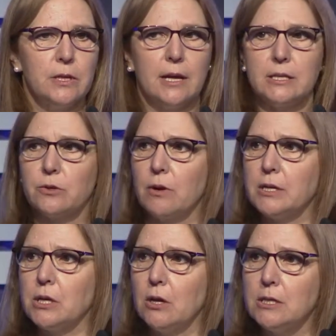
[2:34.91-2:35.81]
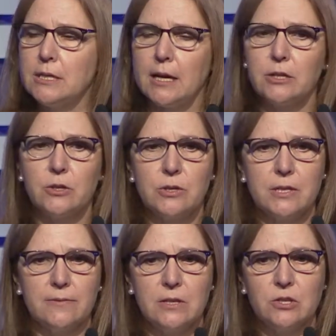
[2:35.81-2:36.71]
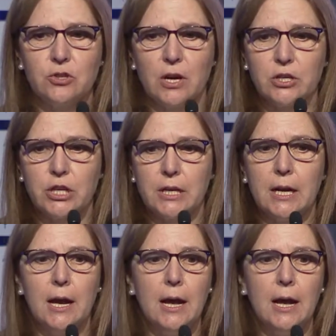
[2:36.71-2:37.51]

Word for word: That's across all sectors of construction,